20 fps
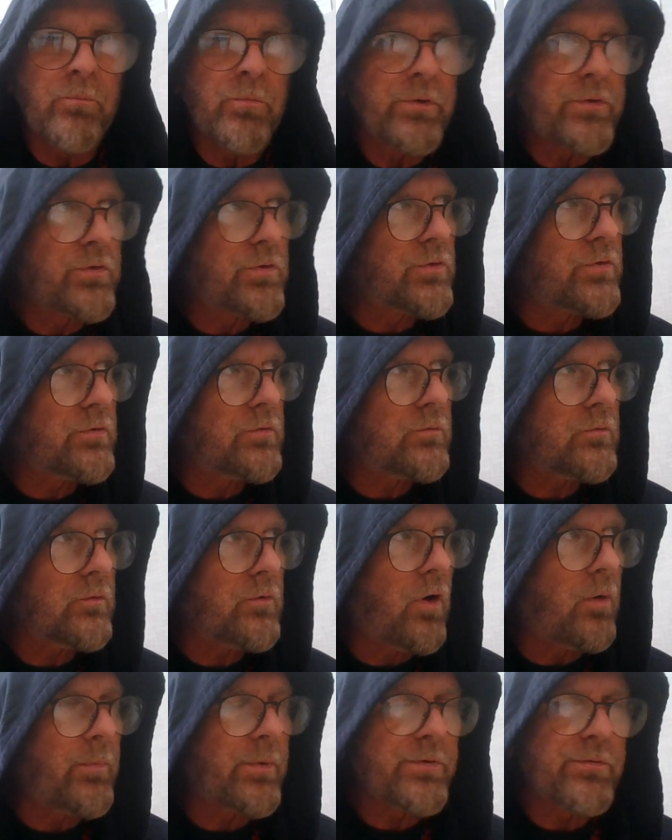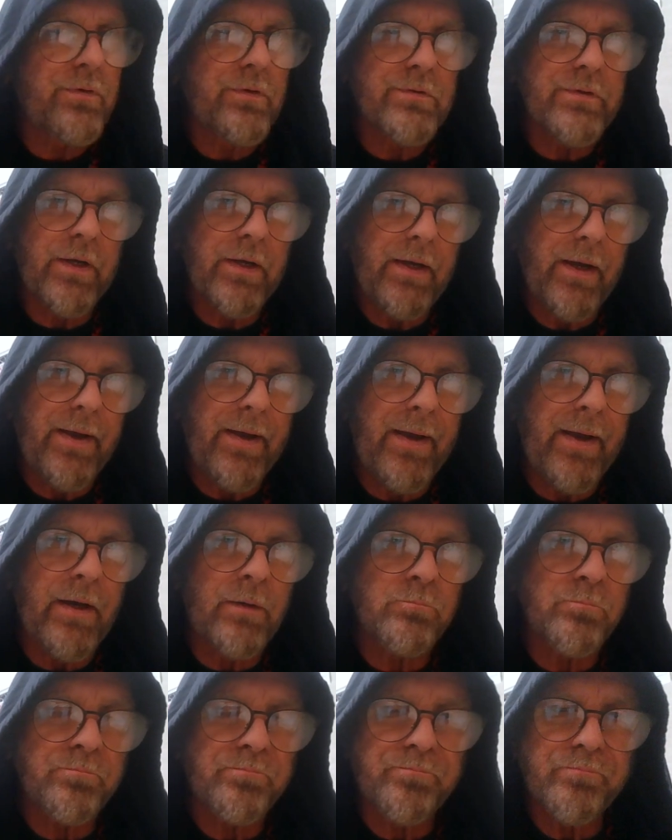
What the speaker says: which almost feels like I am.